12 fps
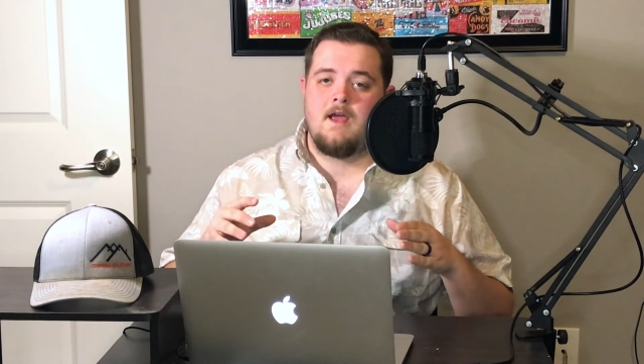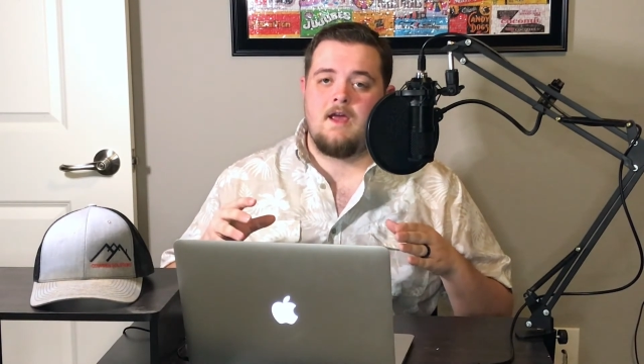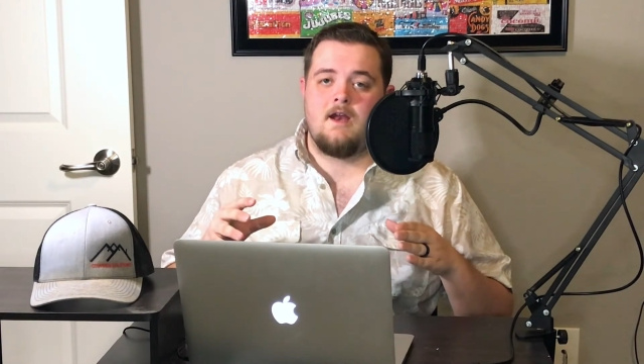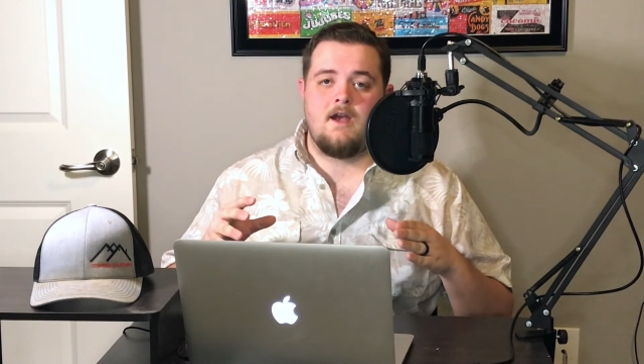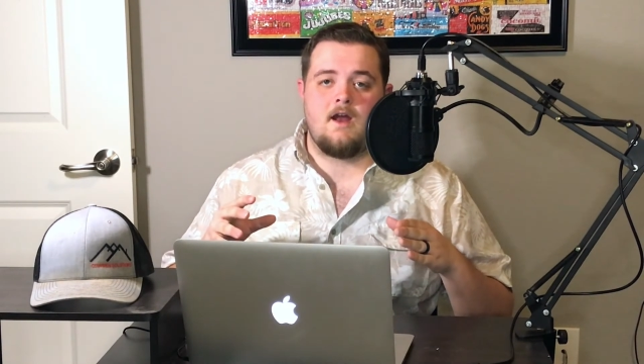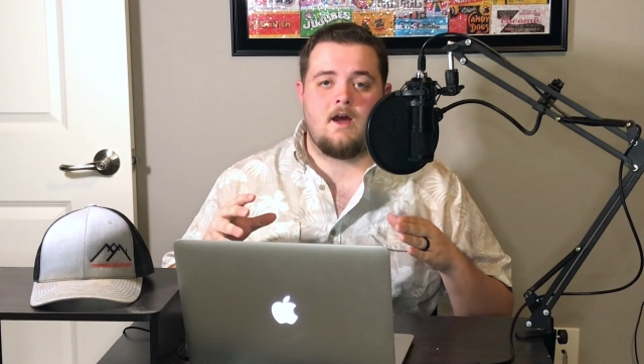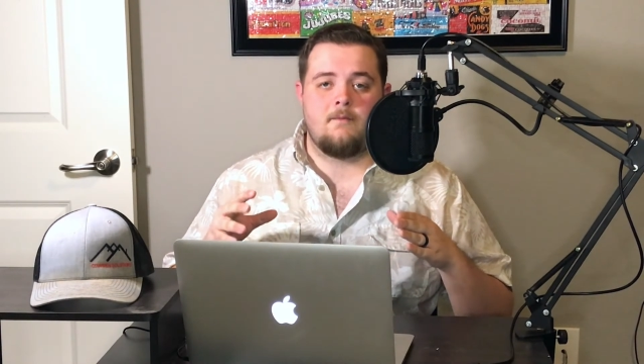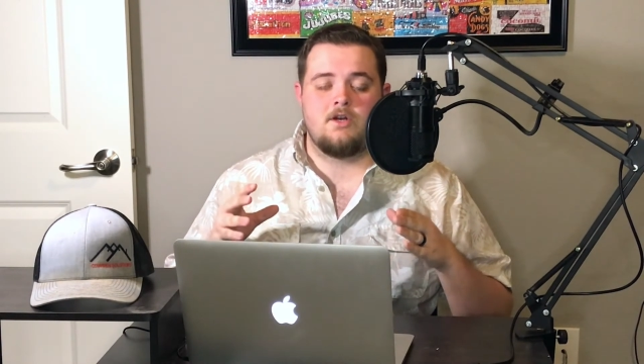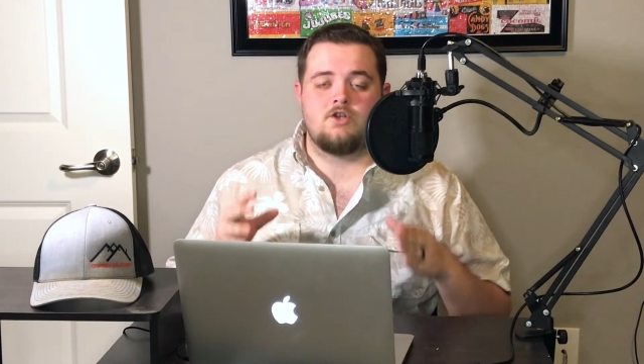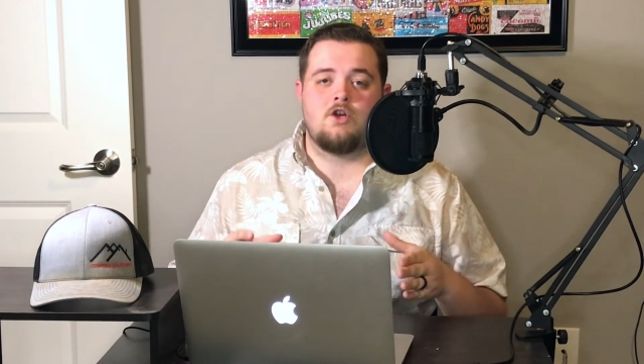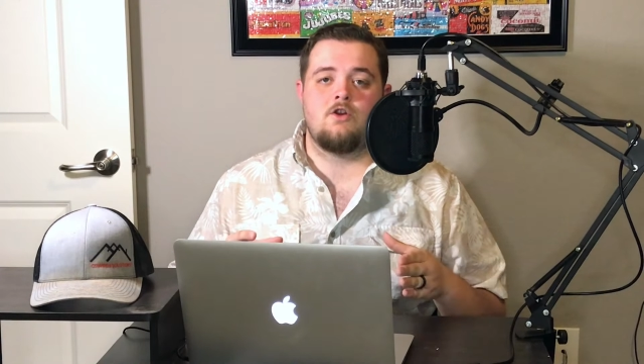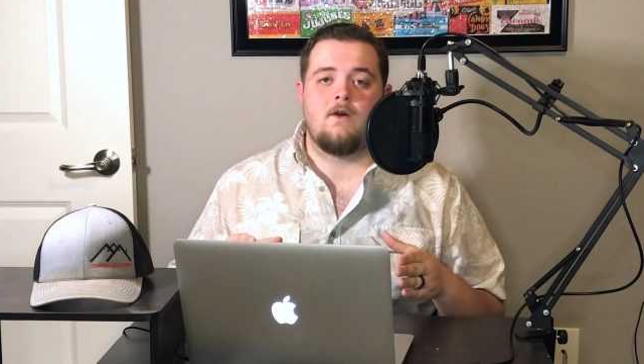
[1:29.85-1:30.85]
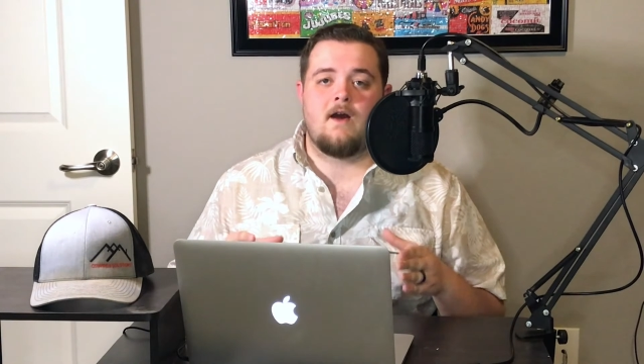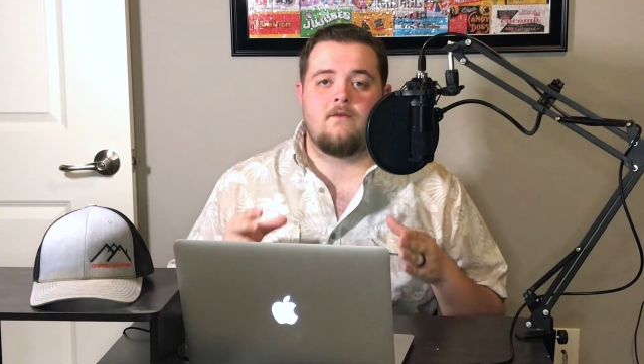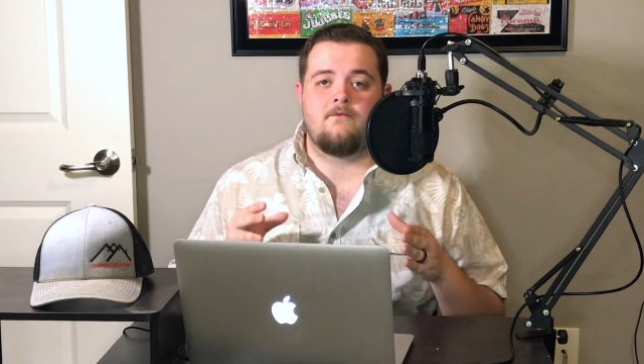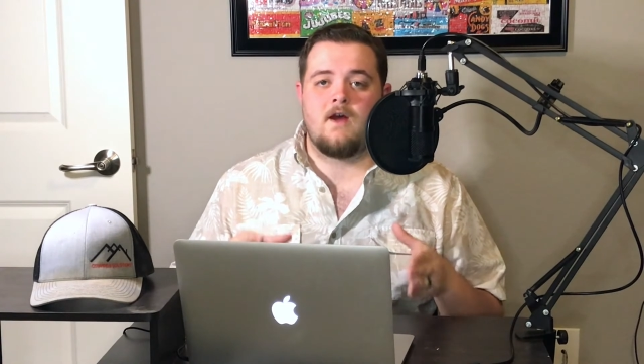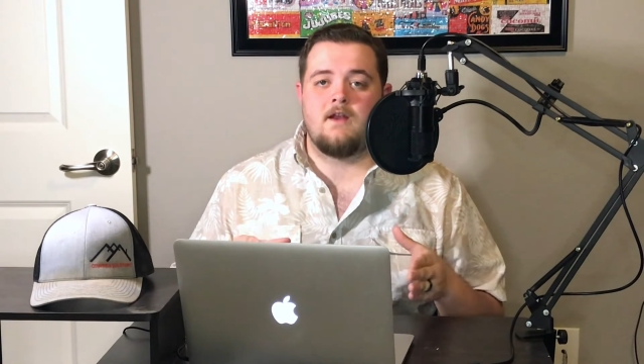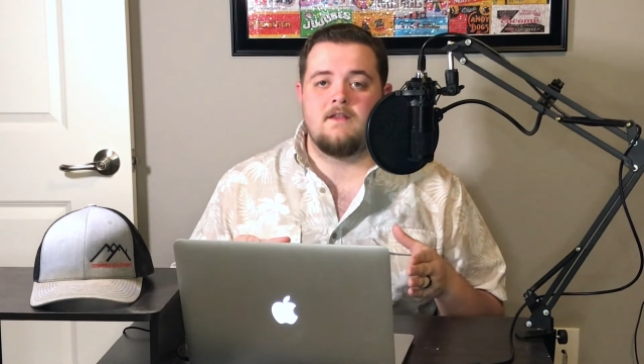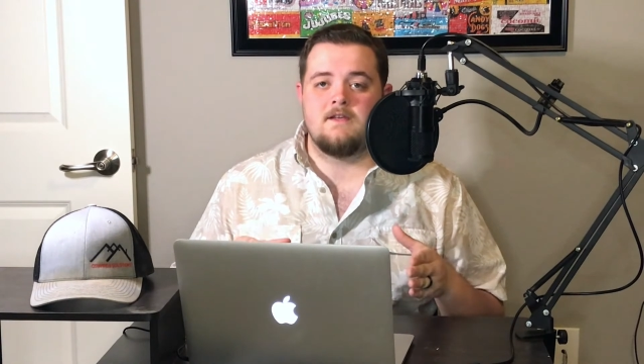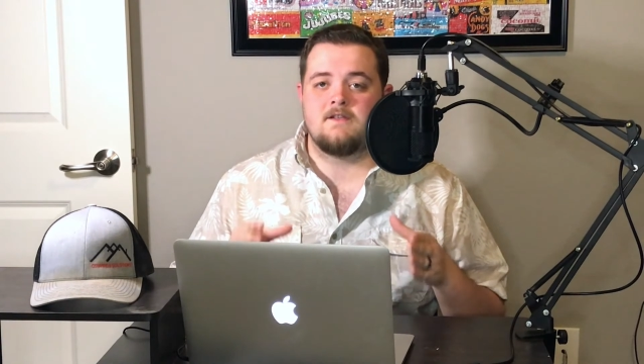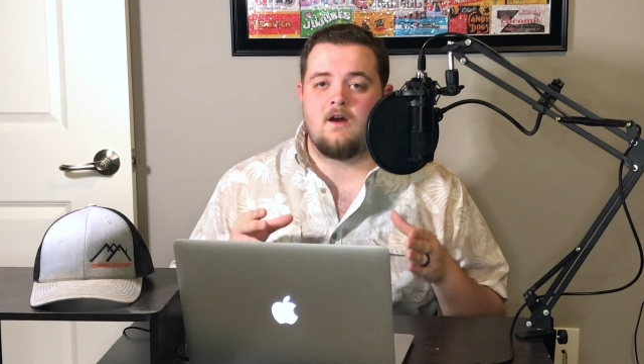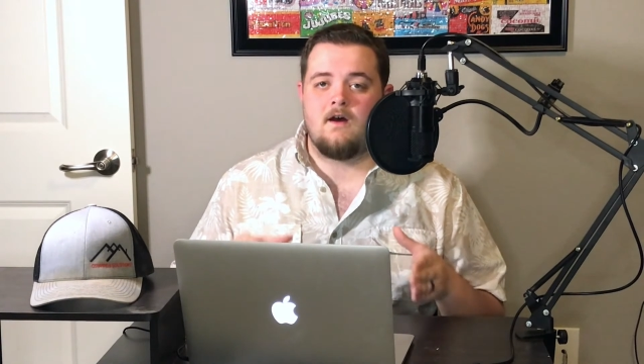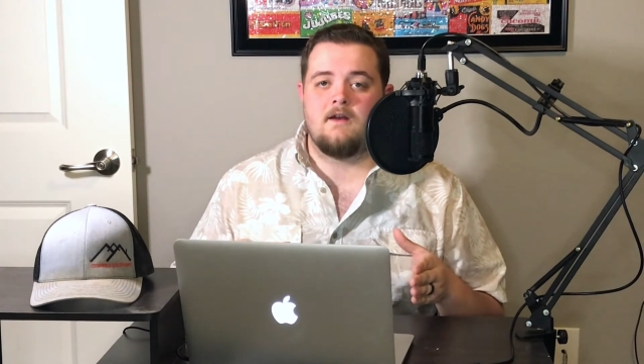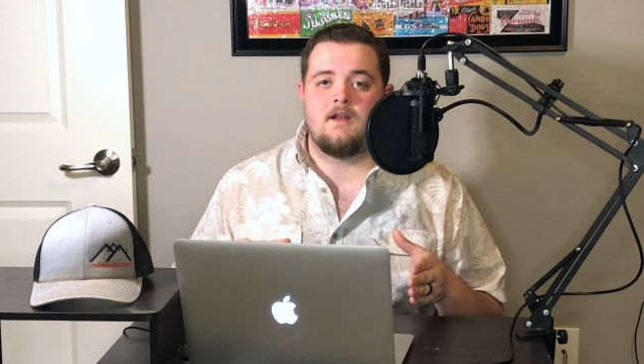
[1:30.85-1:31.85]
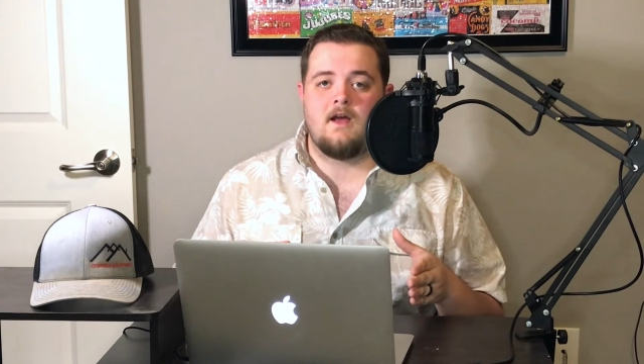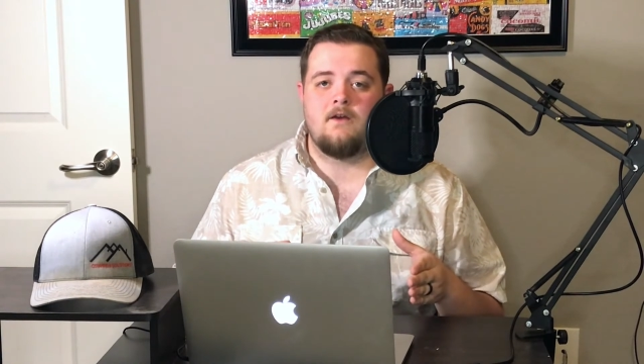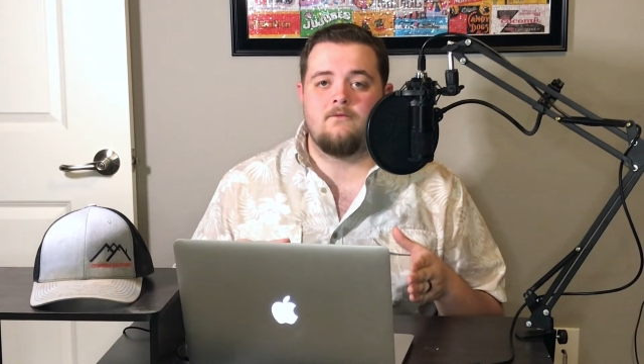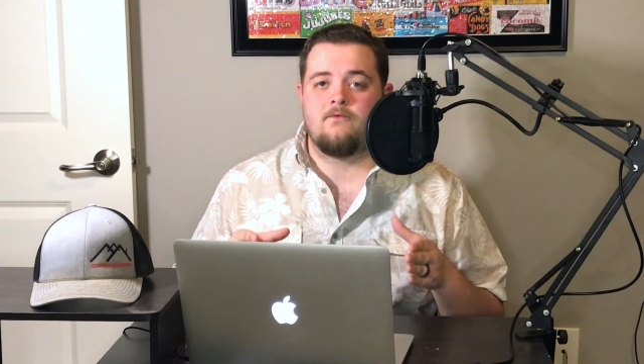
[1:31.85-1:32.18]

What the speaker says: and I'm going to show you how to find these online